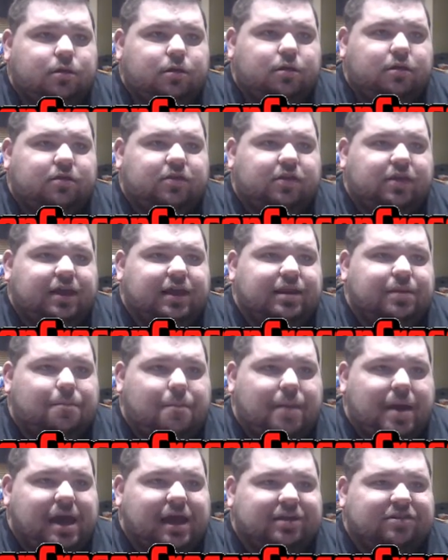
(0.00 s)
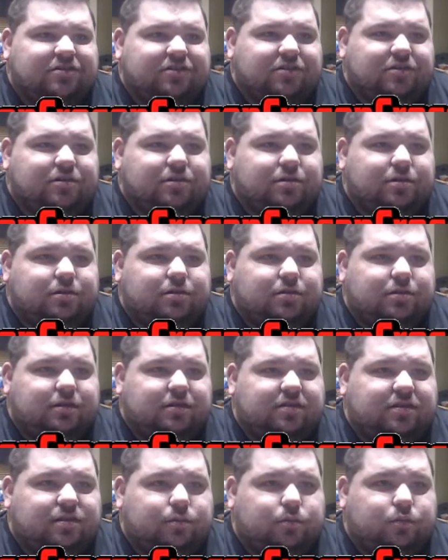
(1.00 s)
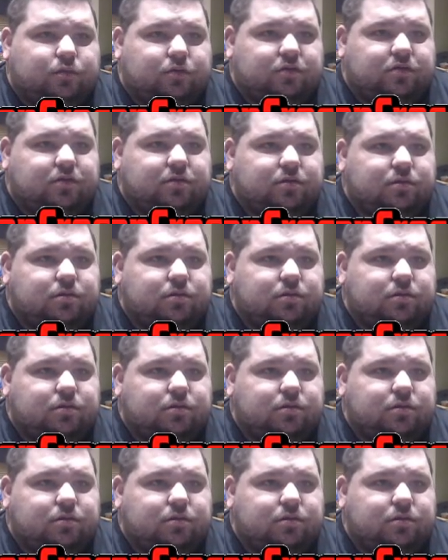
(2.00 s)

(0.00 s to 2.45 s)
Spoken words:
So you gotta match the symbols.